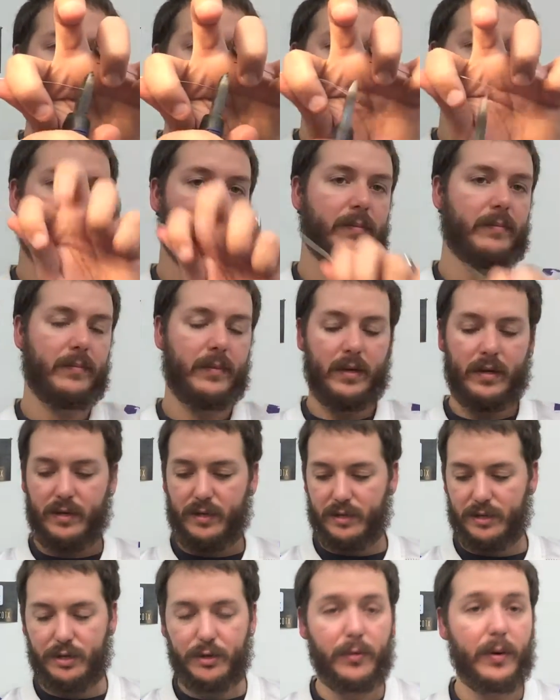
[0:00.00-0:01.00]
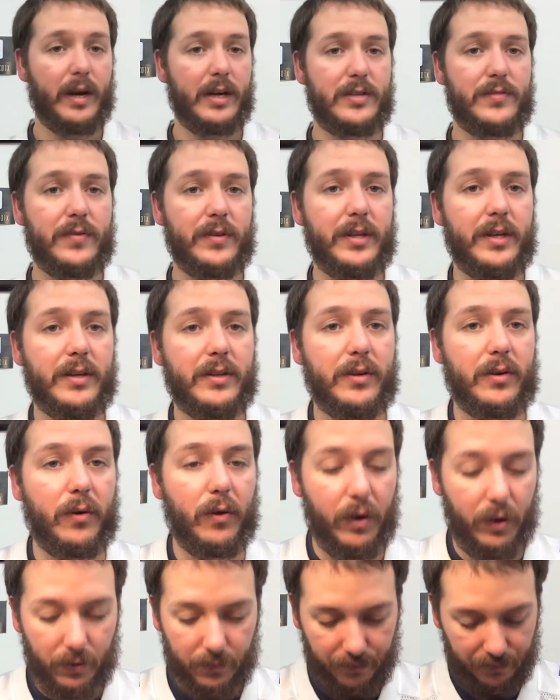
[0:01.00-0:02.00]
Clip, 2 wires for the other
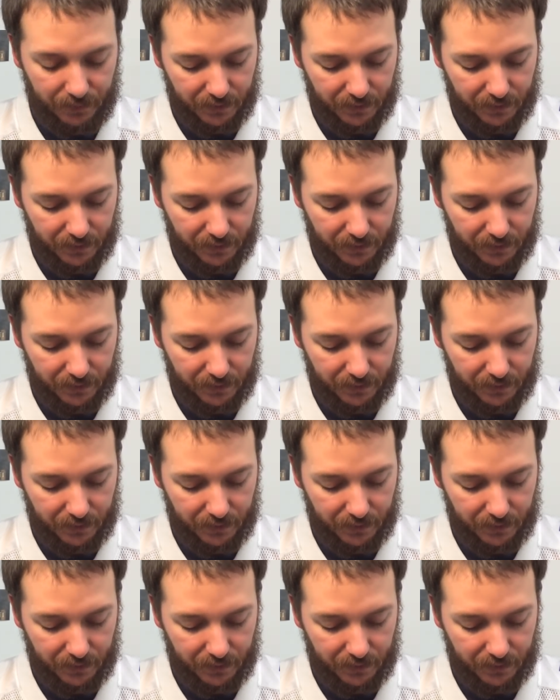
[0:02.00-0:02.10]
coil.